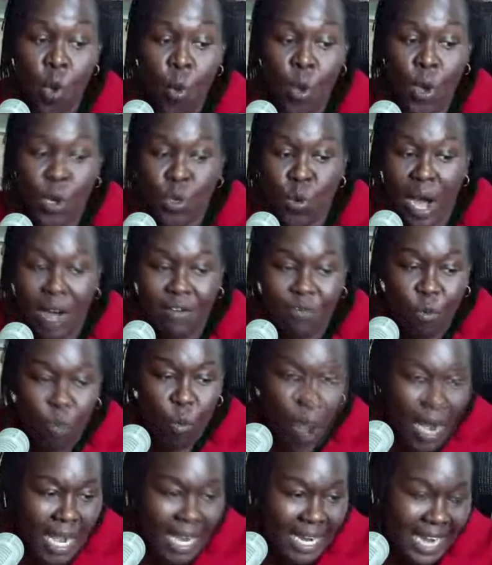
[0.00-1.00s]
when you have
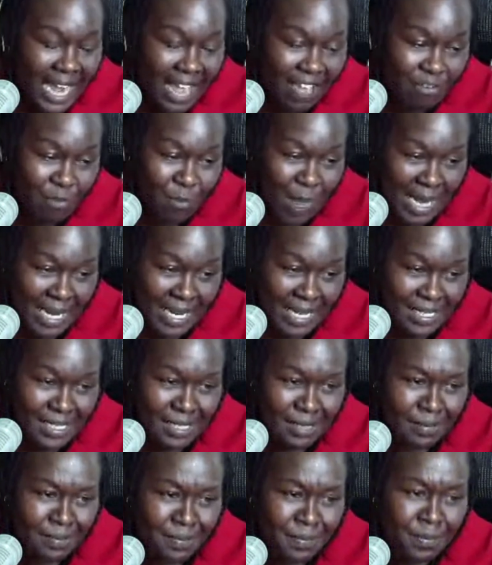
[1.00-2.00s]
work life
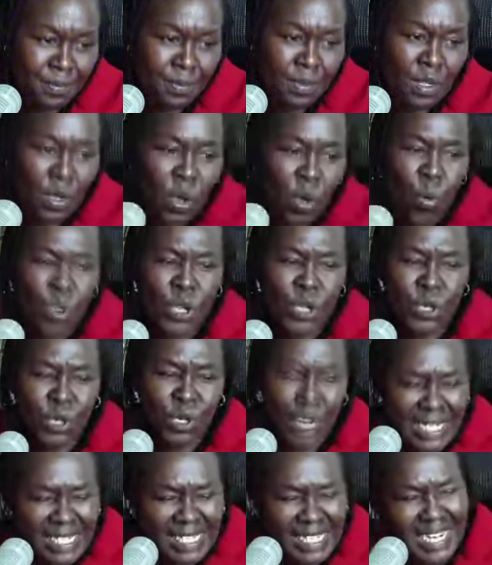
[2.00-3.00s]
balance, when you're
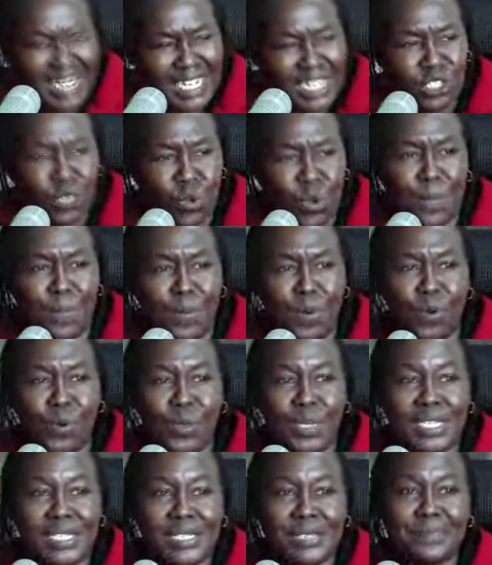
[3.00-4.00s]
listening to
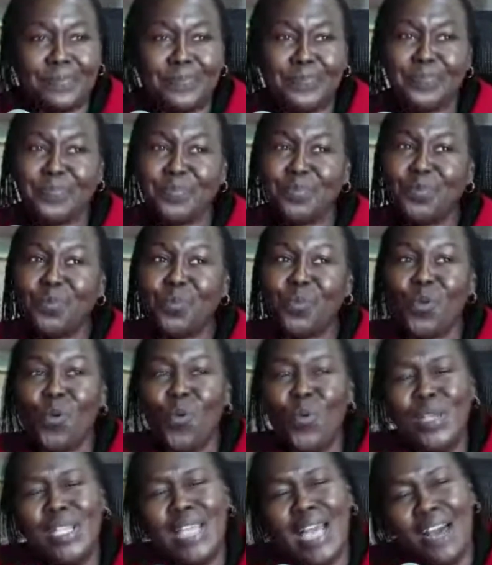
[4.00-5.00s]
employees,
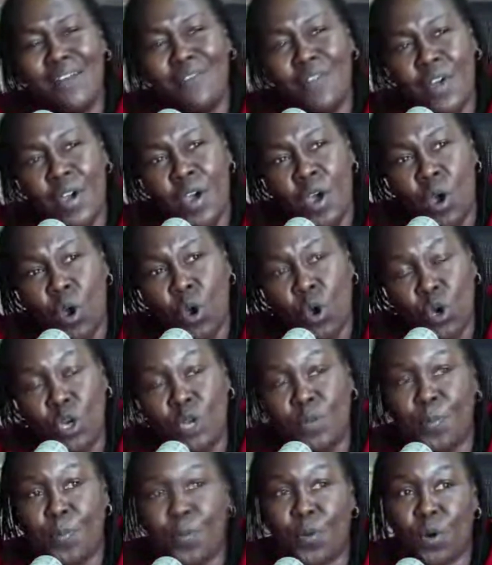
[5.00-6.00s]
when they have
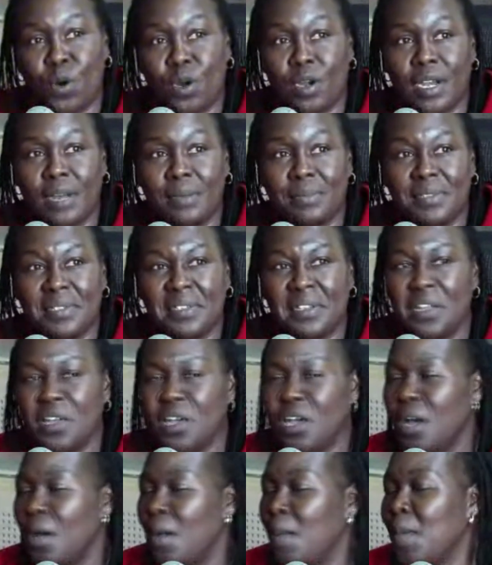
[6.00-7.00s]
good programs?
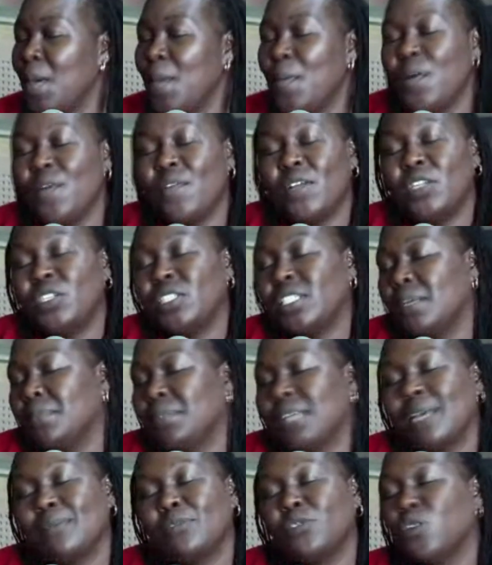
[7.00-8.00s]
People even
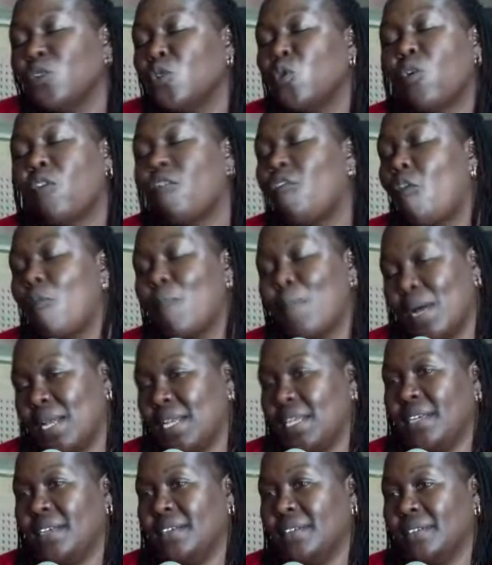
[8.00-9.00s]
sometimes don't look for
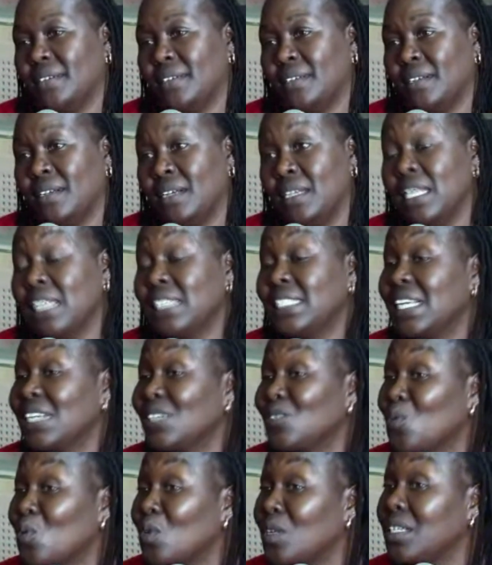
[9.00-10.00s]
money, they
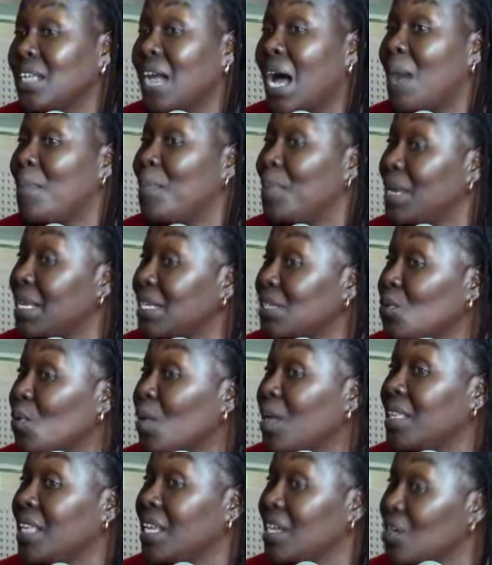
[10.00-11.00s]
just want a place
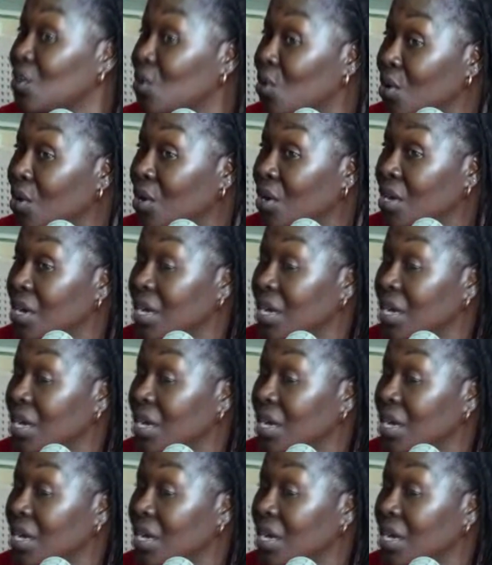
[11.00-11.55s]
where they know